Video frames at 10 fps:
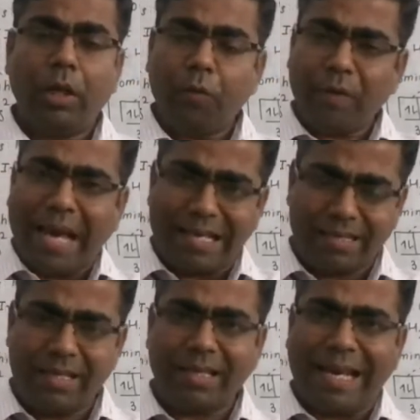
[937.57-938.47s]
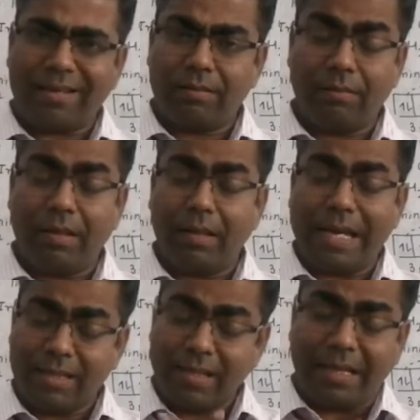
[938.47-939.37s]
Now if acidic
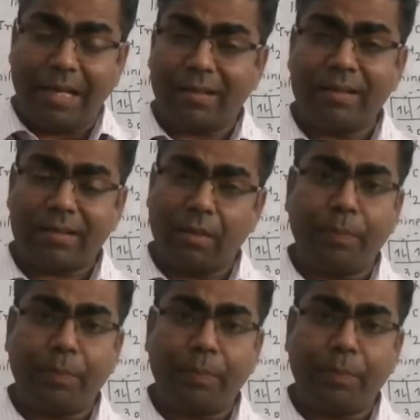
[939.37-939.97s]
character